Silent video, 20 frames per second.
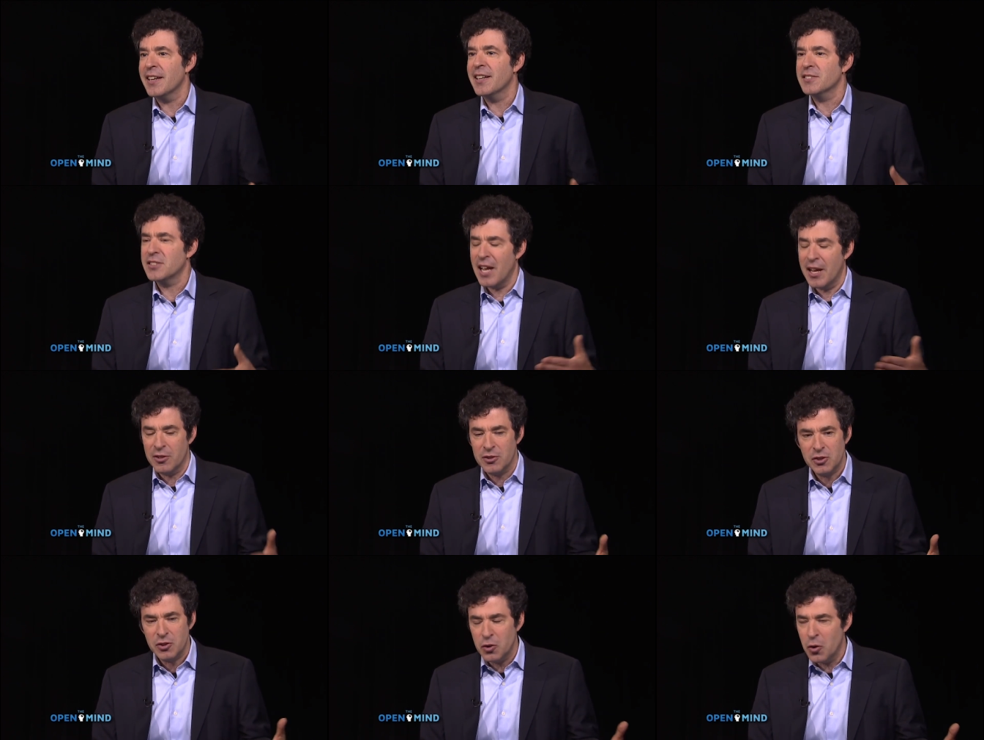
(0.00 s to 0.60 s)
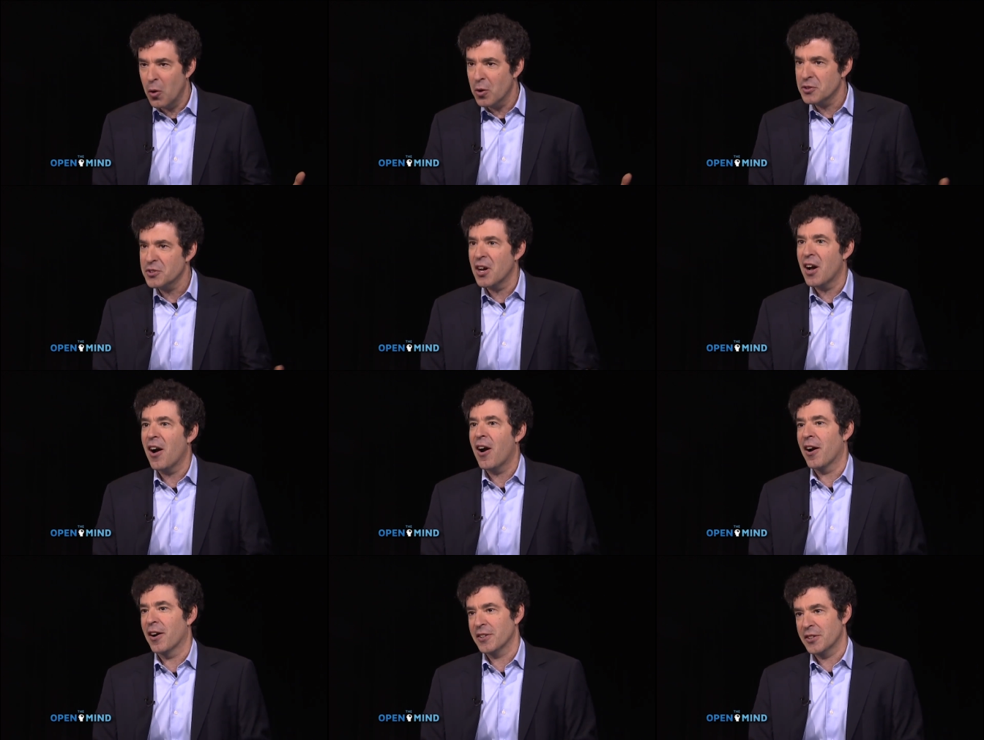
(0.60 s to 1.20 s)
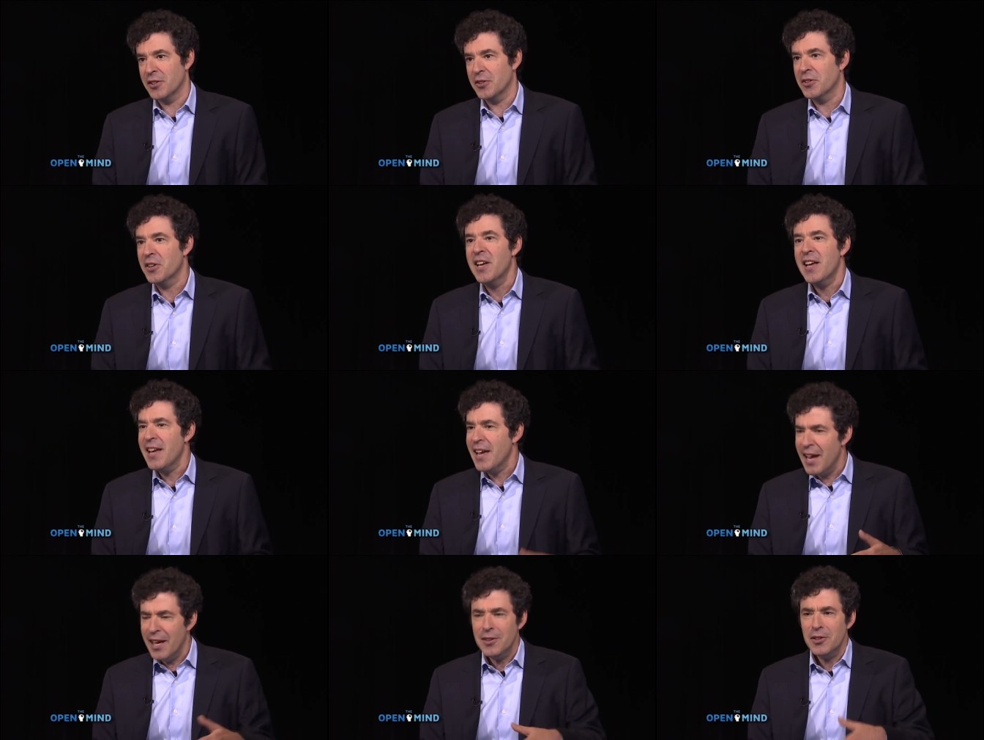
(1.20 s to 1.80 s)
as Ernst Nolte argued.
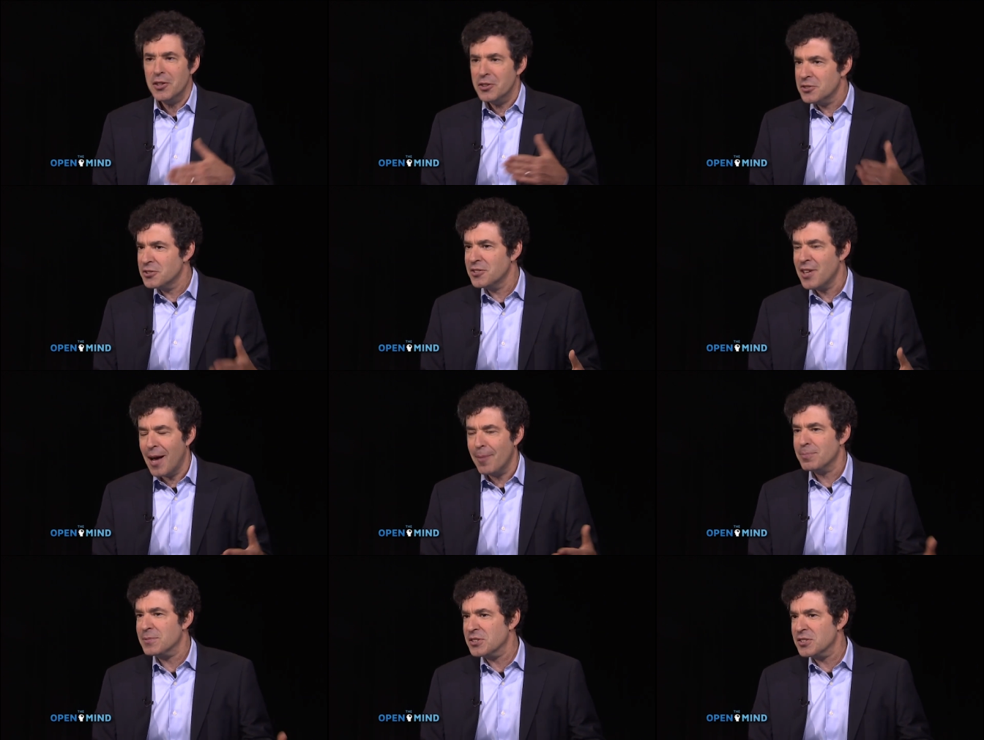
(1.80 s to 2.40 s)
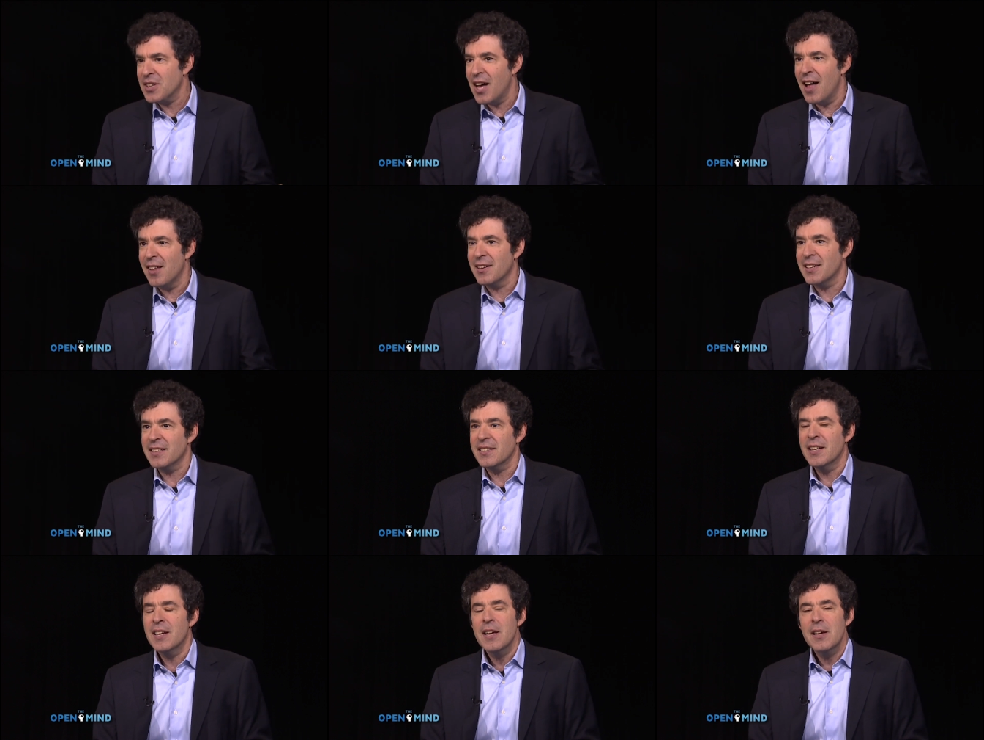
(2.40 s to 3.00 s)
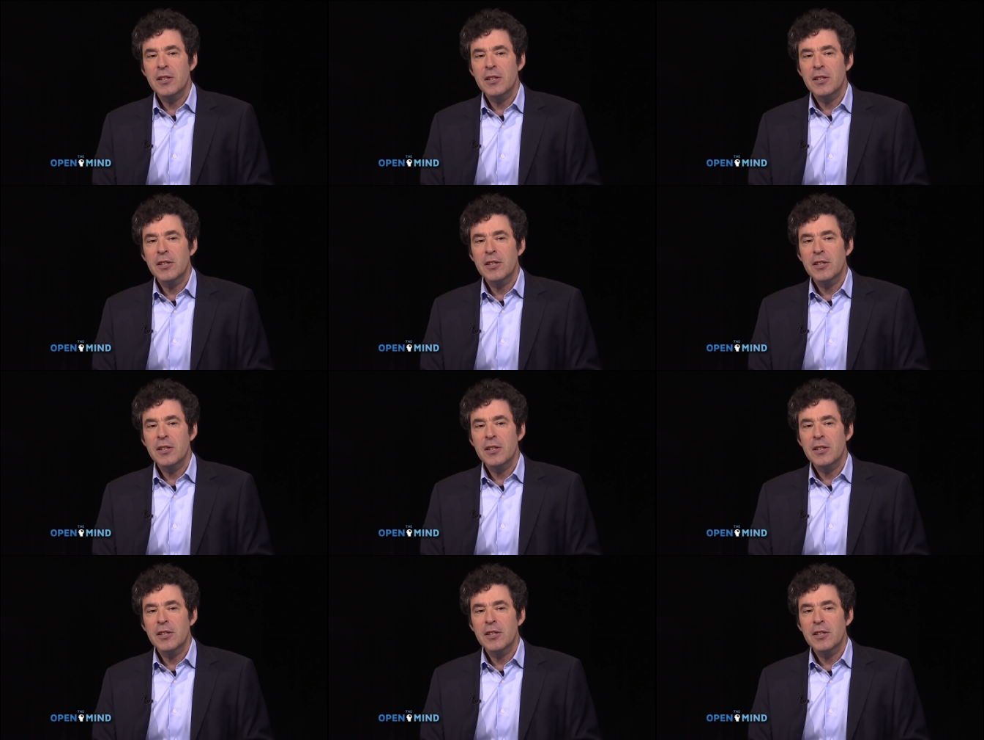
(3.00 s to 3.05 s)
Hitler stopped Stalin.